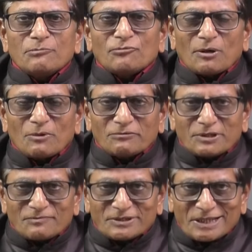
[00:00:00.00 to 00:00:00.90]
from
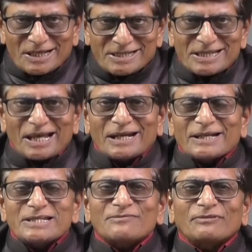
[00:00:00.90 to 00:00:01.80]
out of their
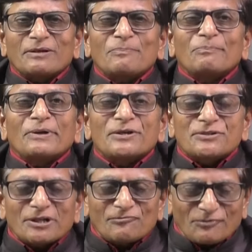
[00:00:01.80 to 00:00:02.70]
salaries for
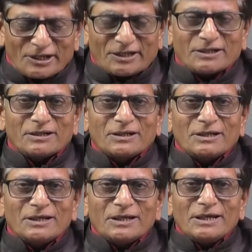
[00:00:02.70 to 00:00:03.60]
pension fund.
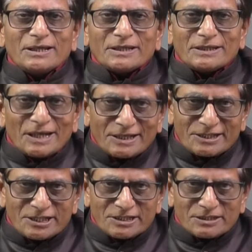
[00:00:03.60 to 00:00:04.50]

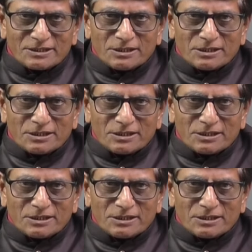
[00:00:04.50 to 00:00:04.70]
Yet,